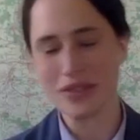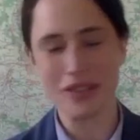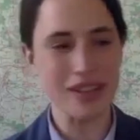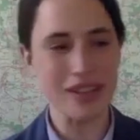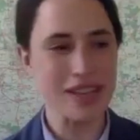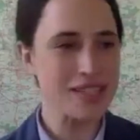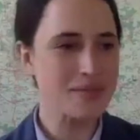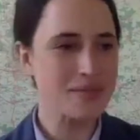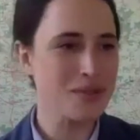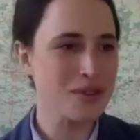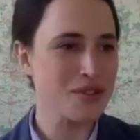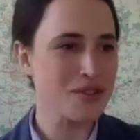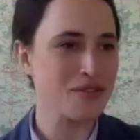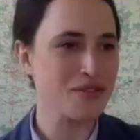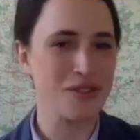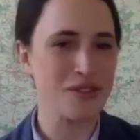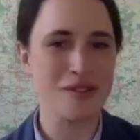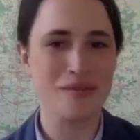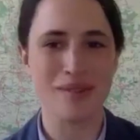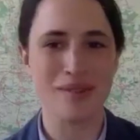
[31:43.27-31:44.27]
let's move
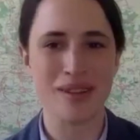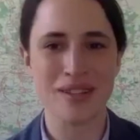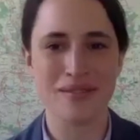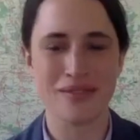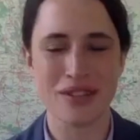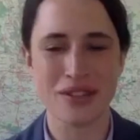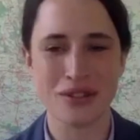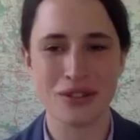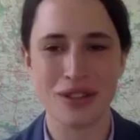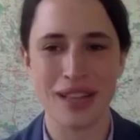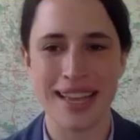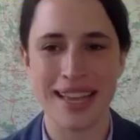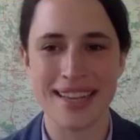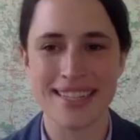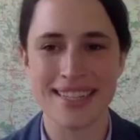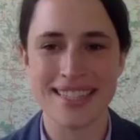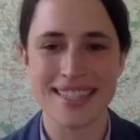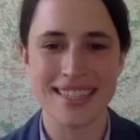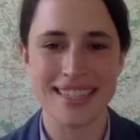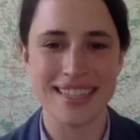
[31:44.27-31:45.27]
from individual
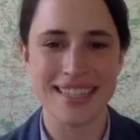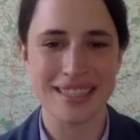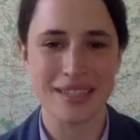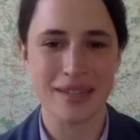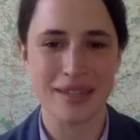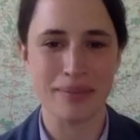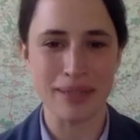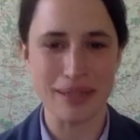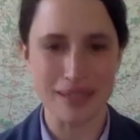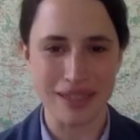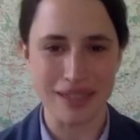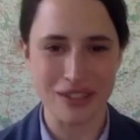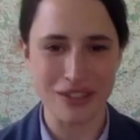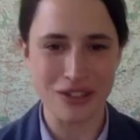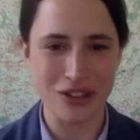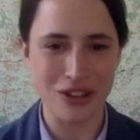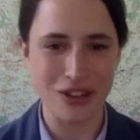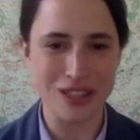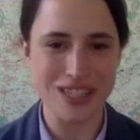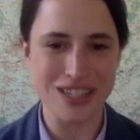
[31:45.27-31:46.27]
agency to political
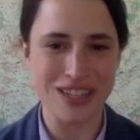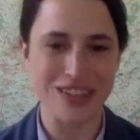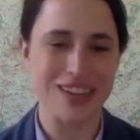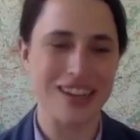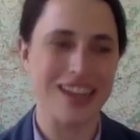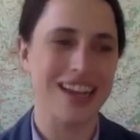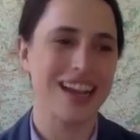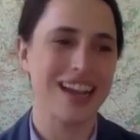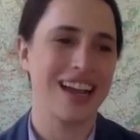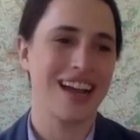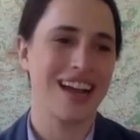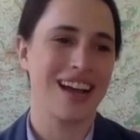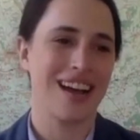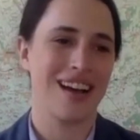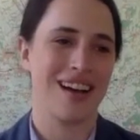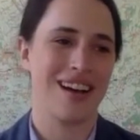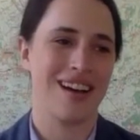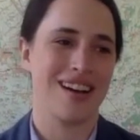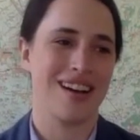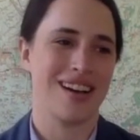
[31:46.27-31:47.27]
culture.
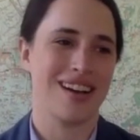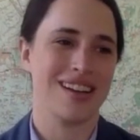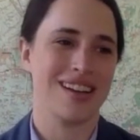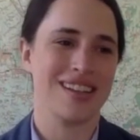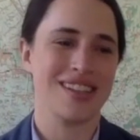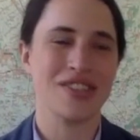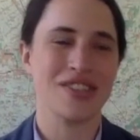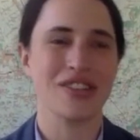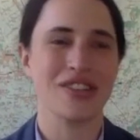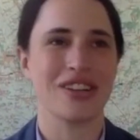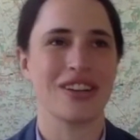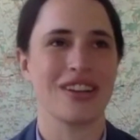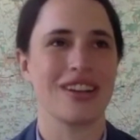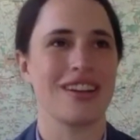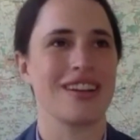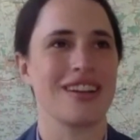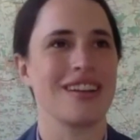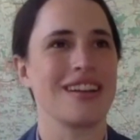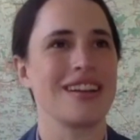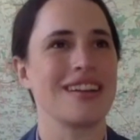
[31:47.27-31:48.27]

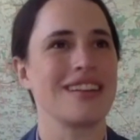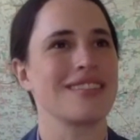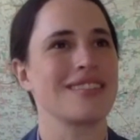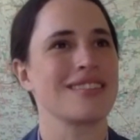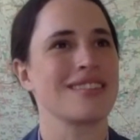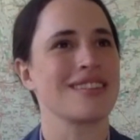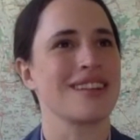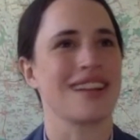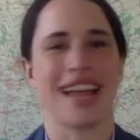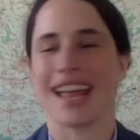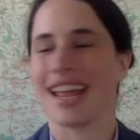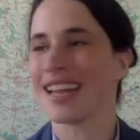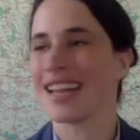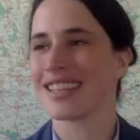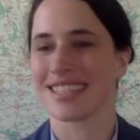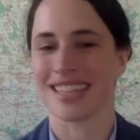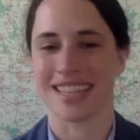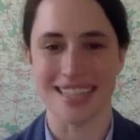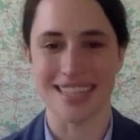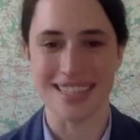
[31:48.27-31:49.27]
Okay, here's
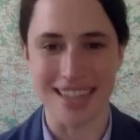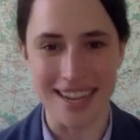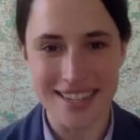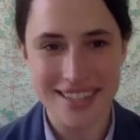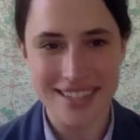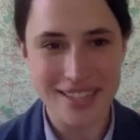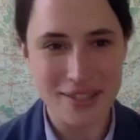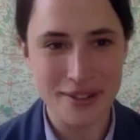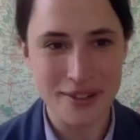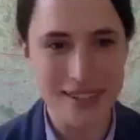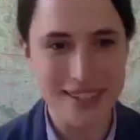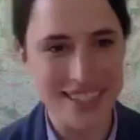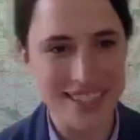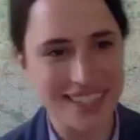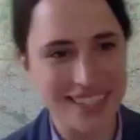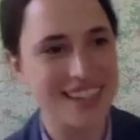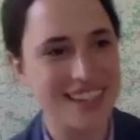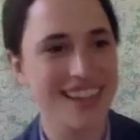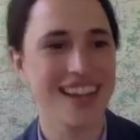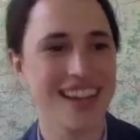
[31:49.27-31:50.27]
a contentious
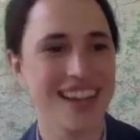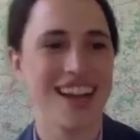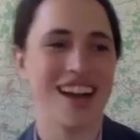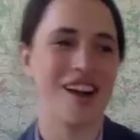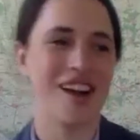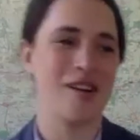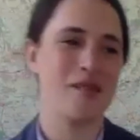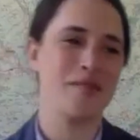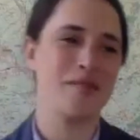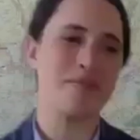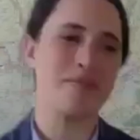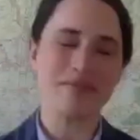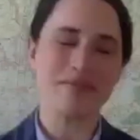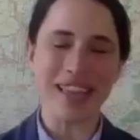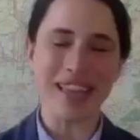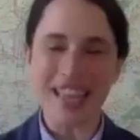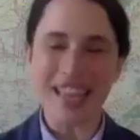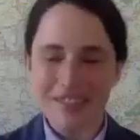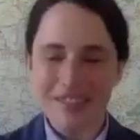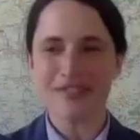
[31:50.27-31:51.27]
question.
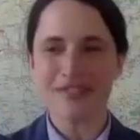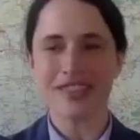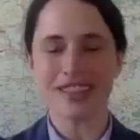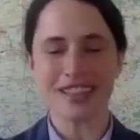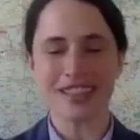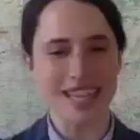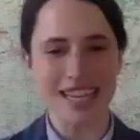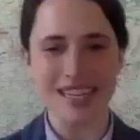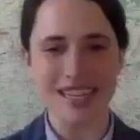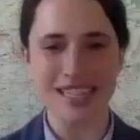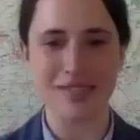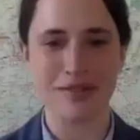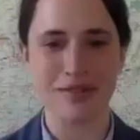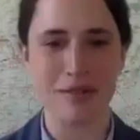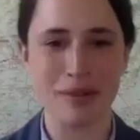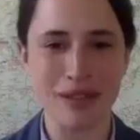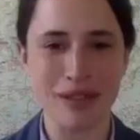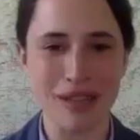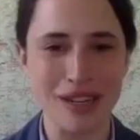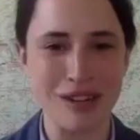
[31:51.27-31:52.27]
If the leaders of a
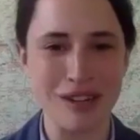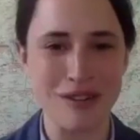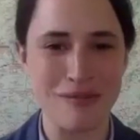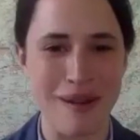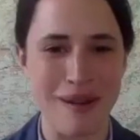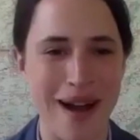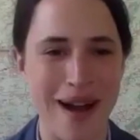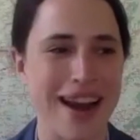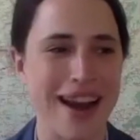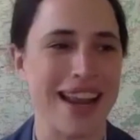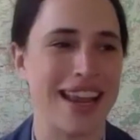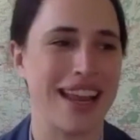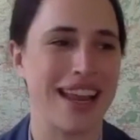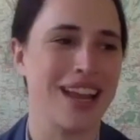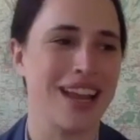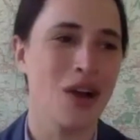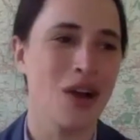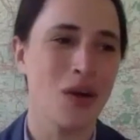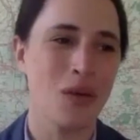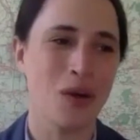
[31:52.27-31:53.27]
political party
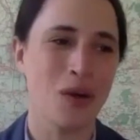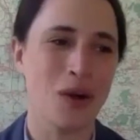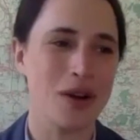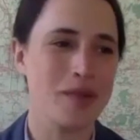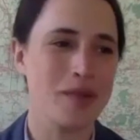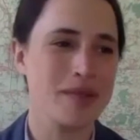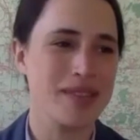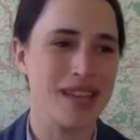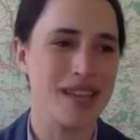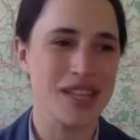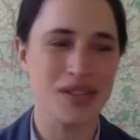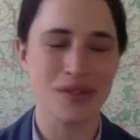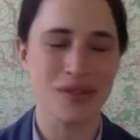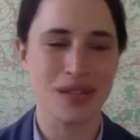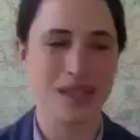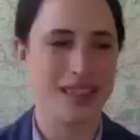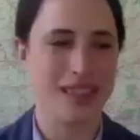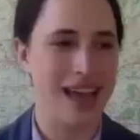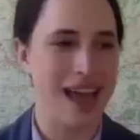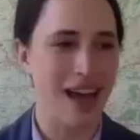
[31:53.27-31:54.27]
were obsessed
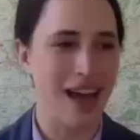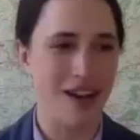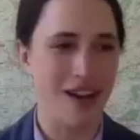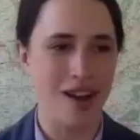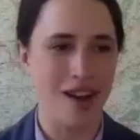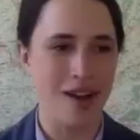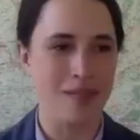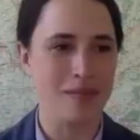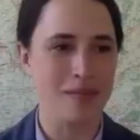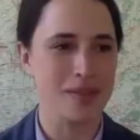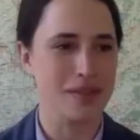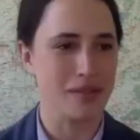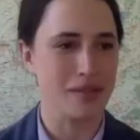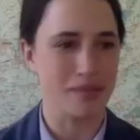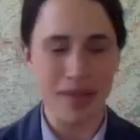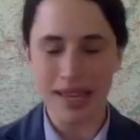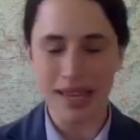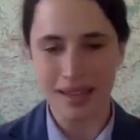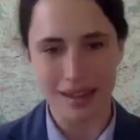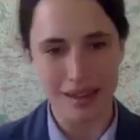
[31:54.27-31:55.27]
with the outcomes of
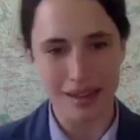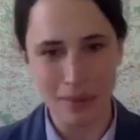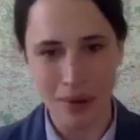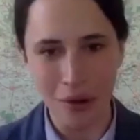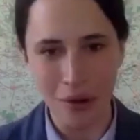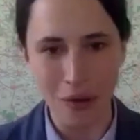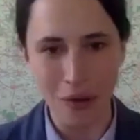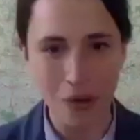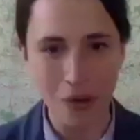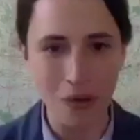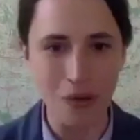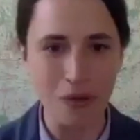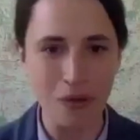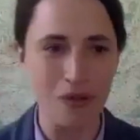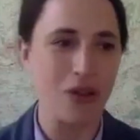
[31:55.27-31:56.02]
opinion polls